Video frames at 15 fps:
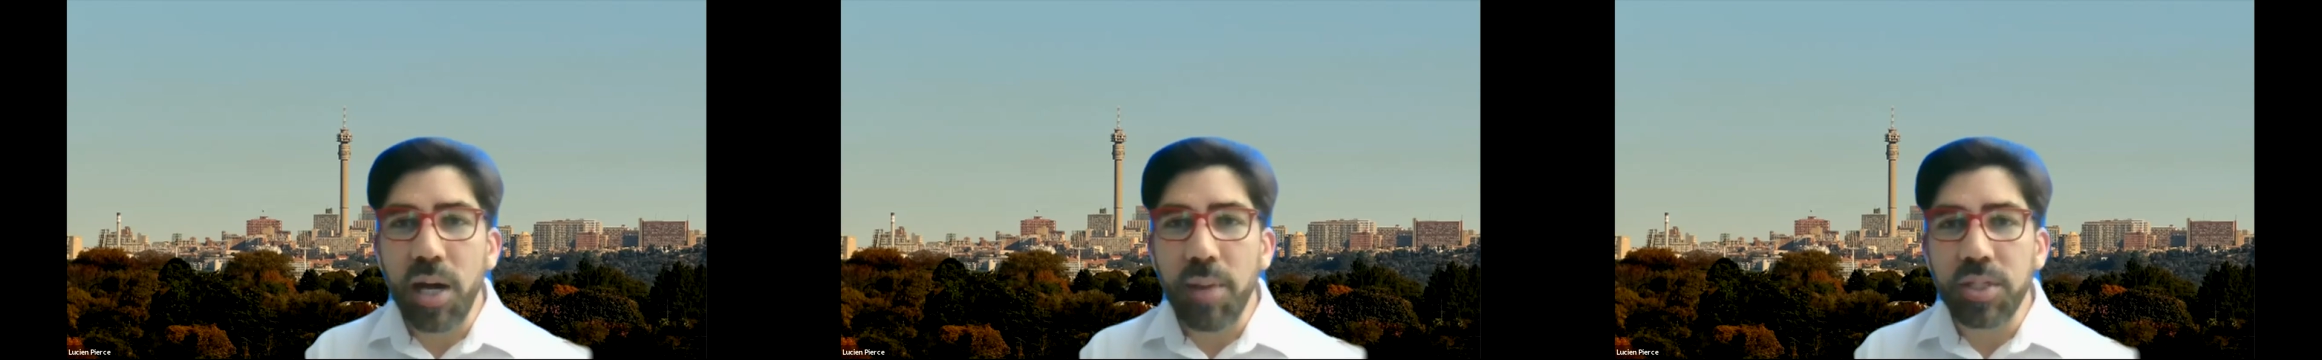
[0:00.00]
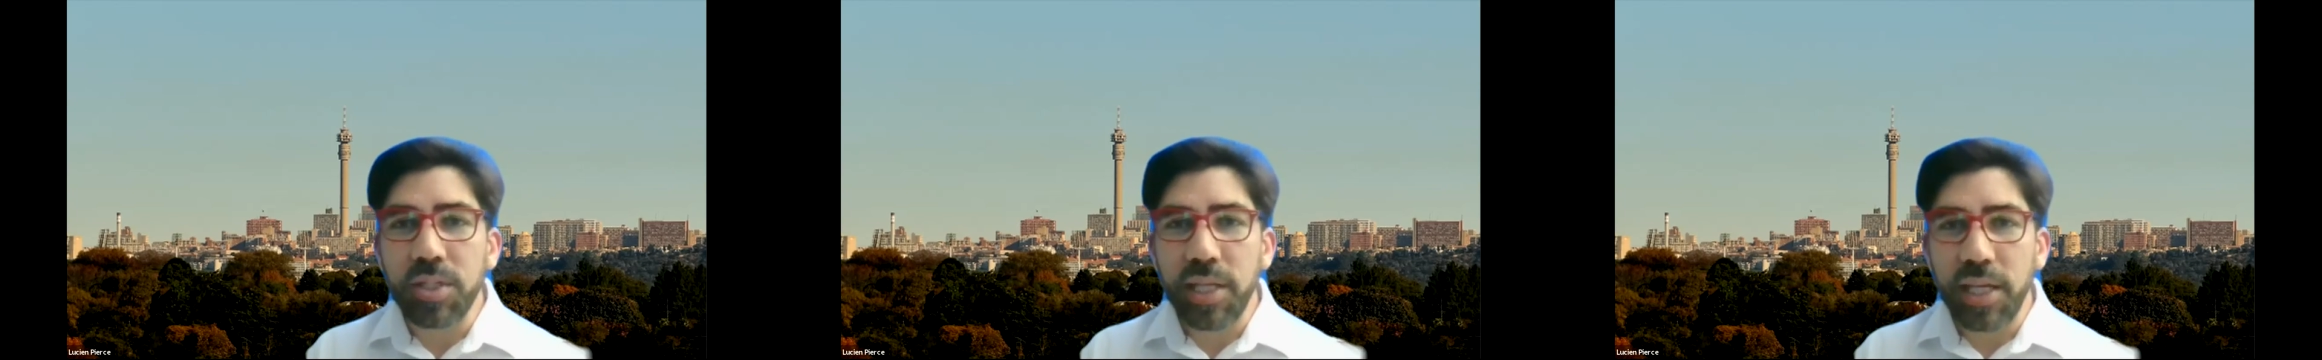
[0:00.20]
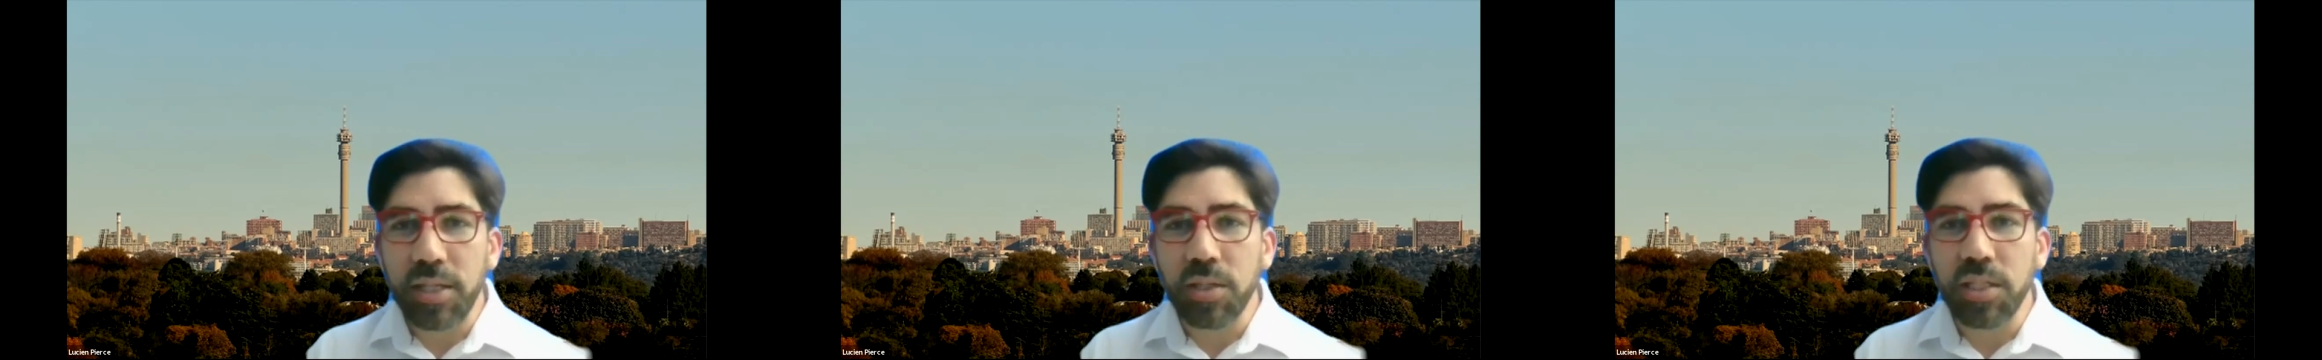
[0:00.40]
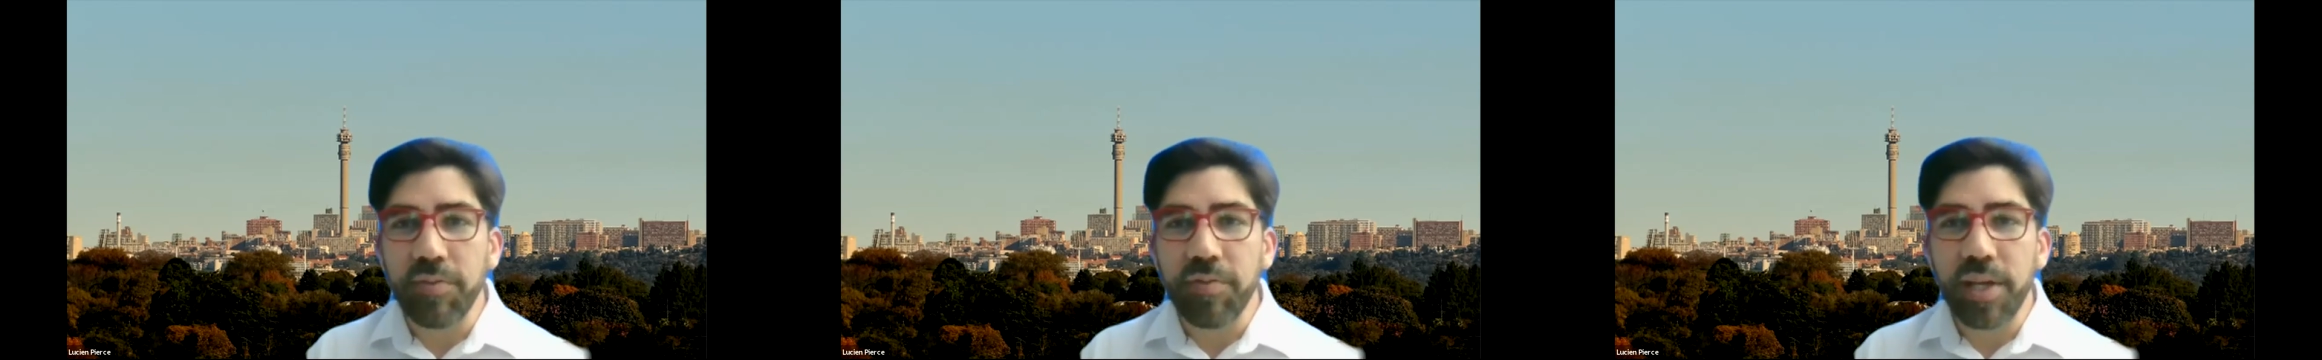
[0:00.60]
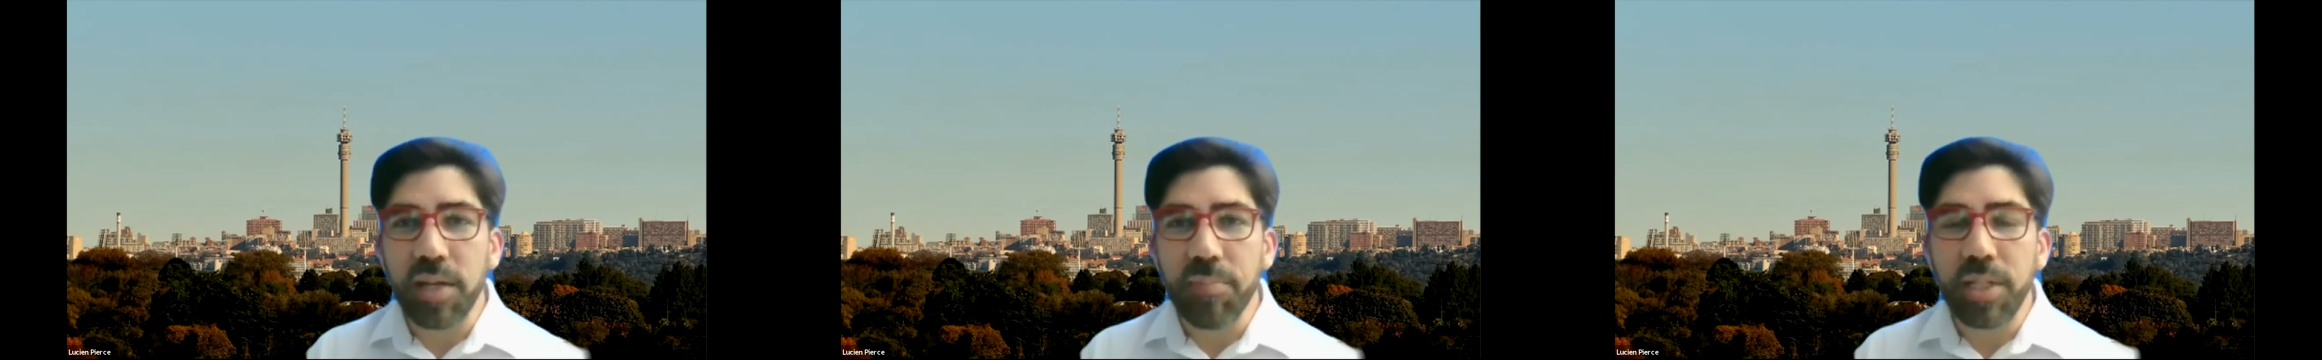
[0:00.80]
up to date on
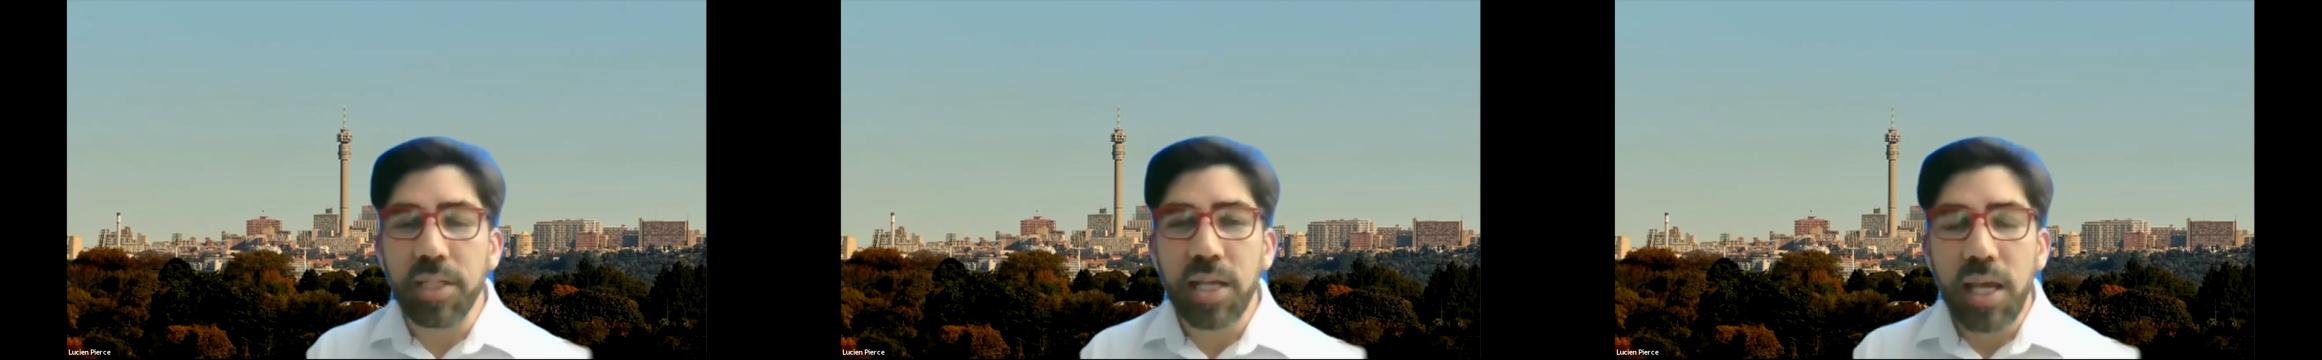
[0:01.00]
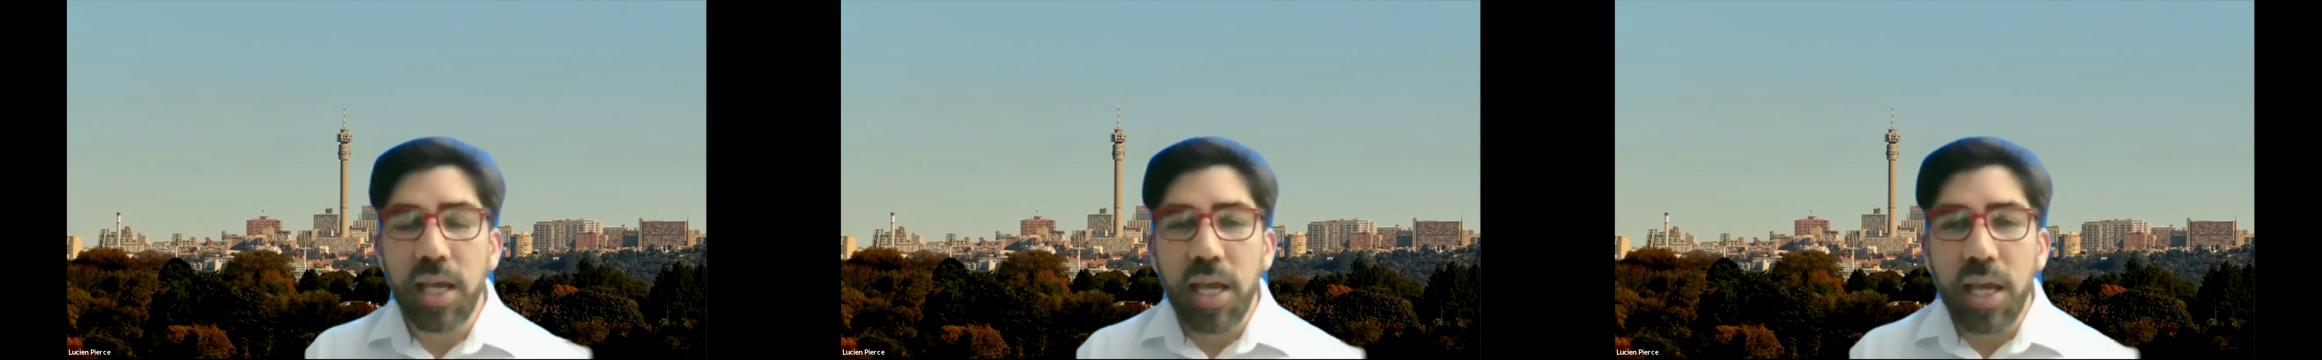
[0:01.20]
developments